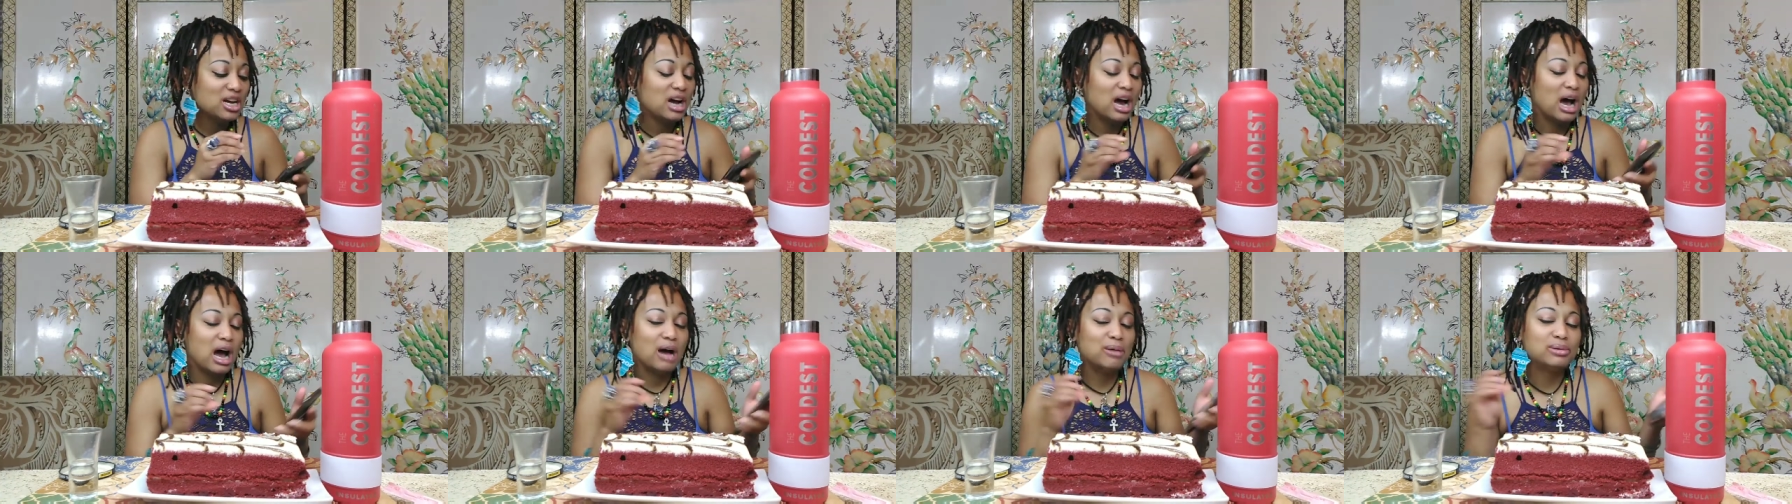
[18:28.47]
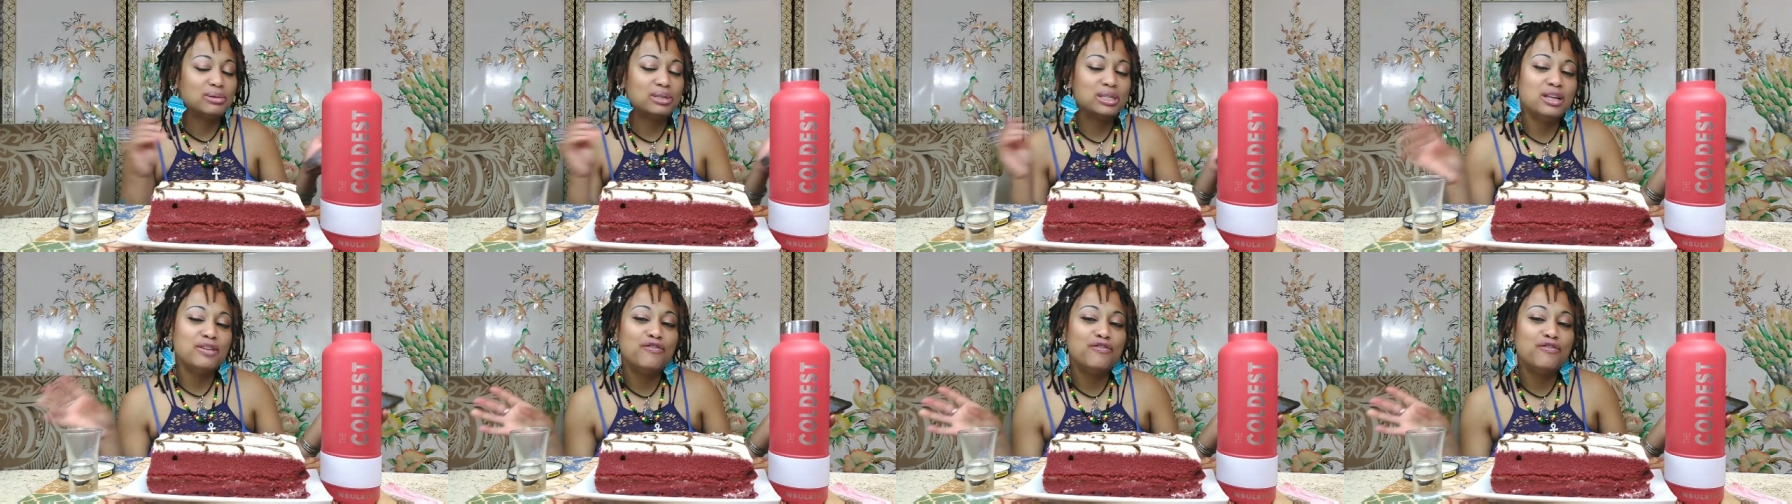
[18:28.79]
um,
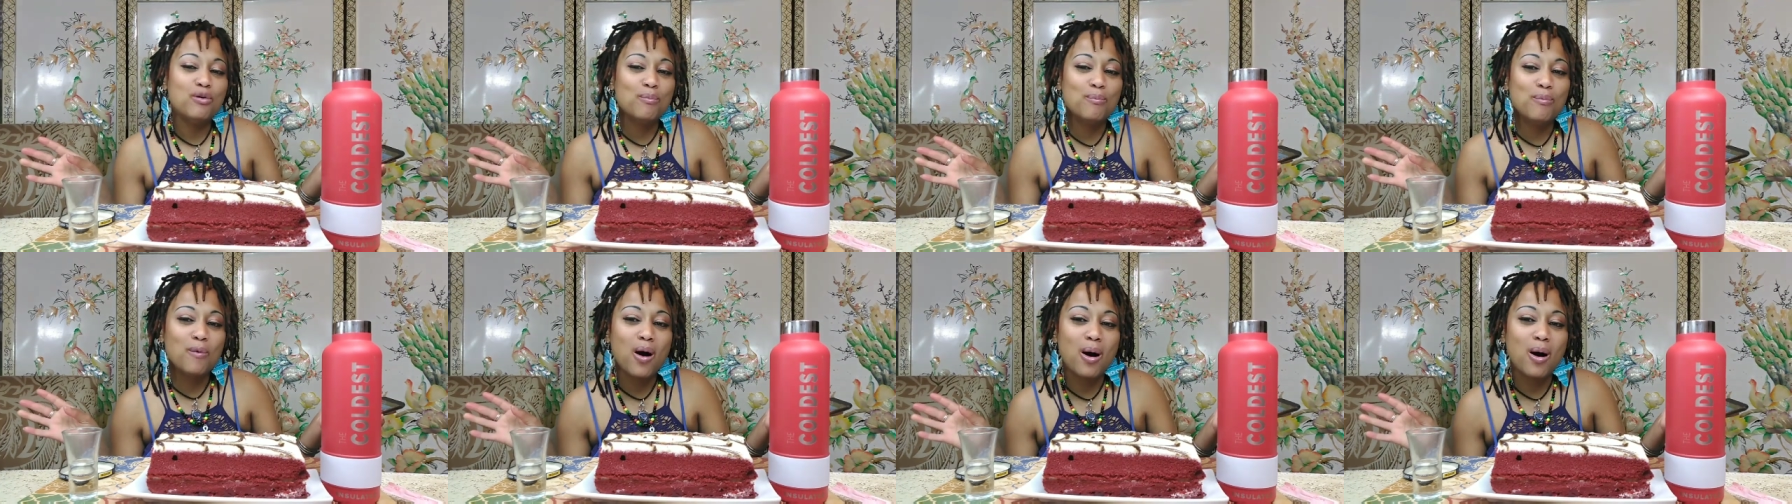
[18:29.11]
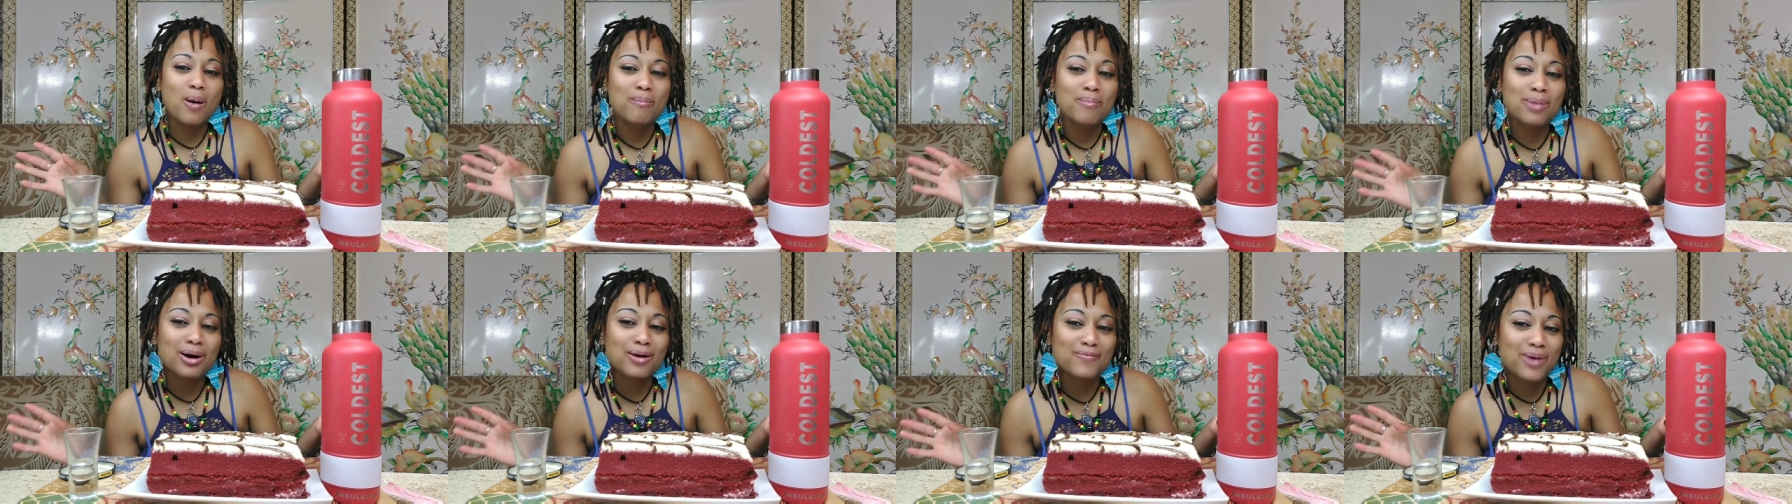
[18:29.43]
seafood
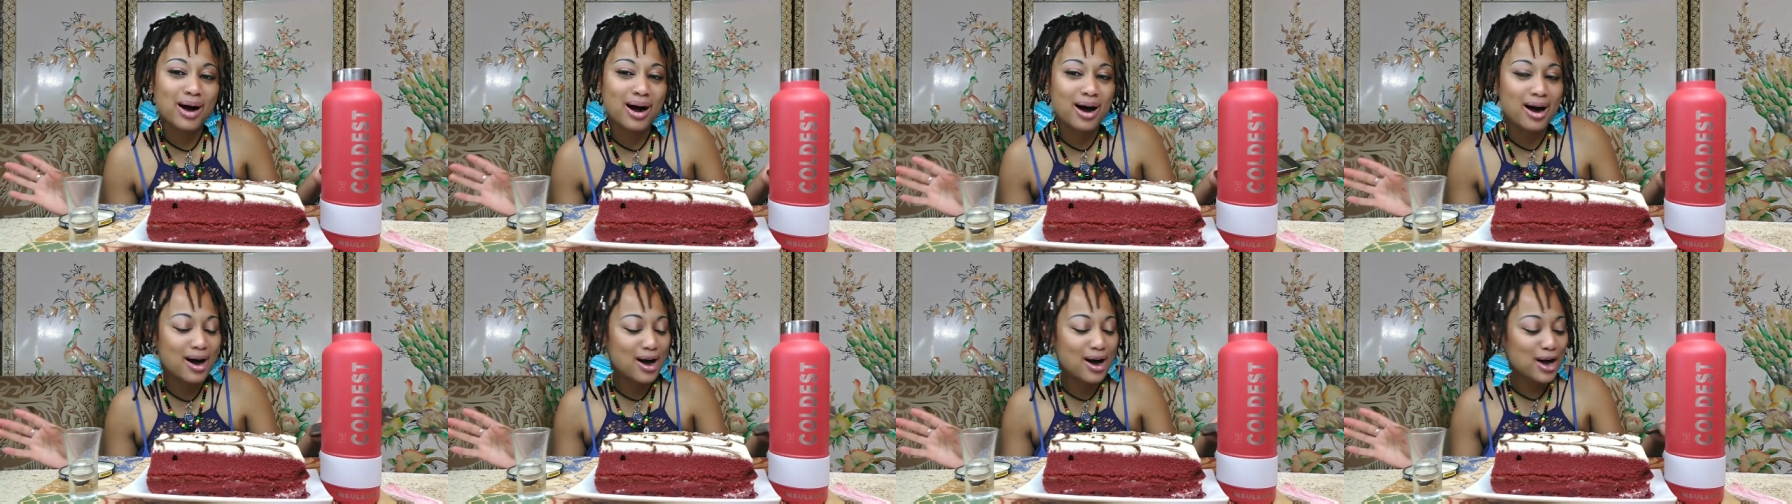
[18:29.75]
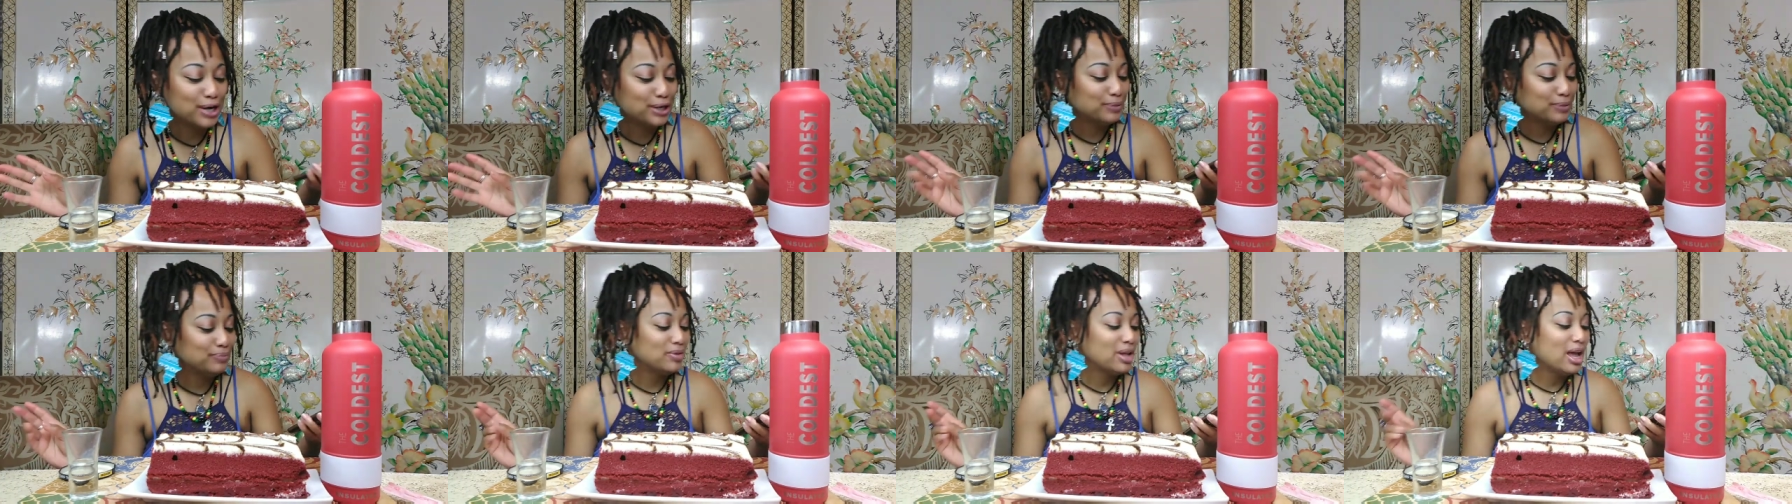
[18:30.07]
boil
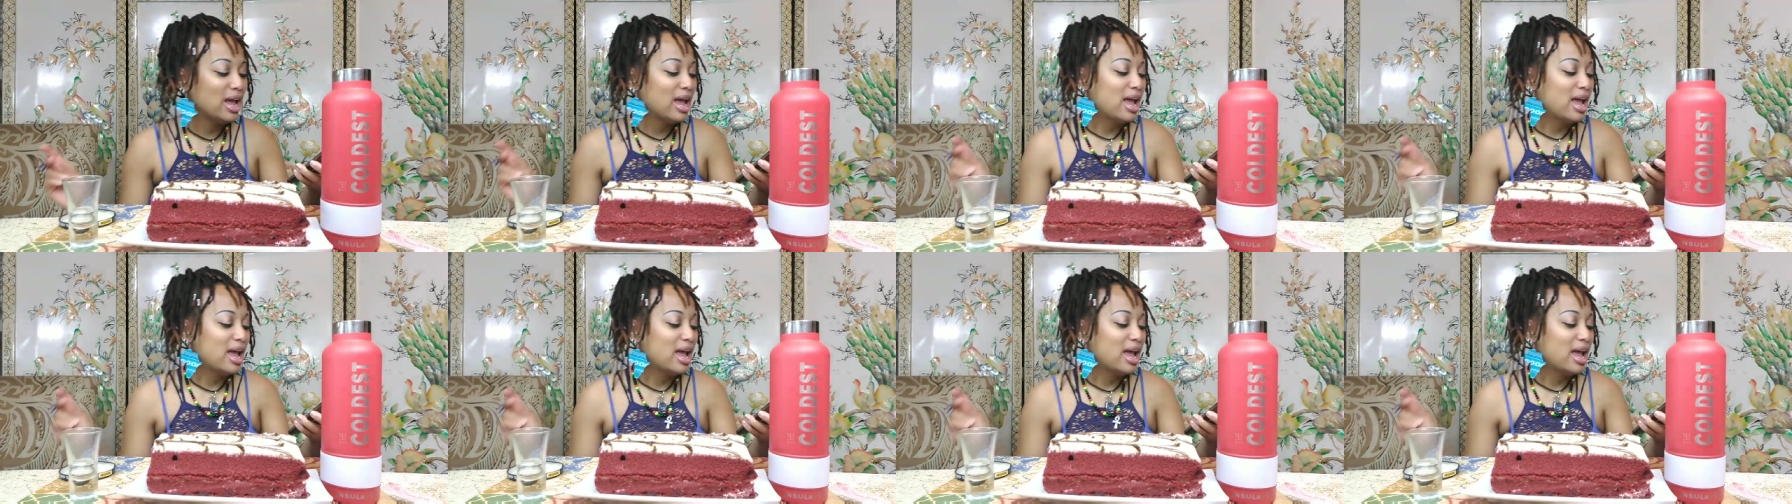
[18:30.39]
mukbang.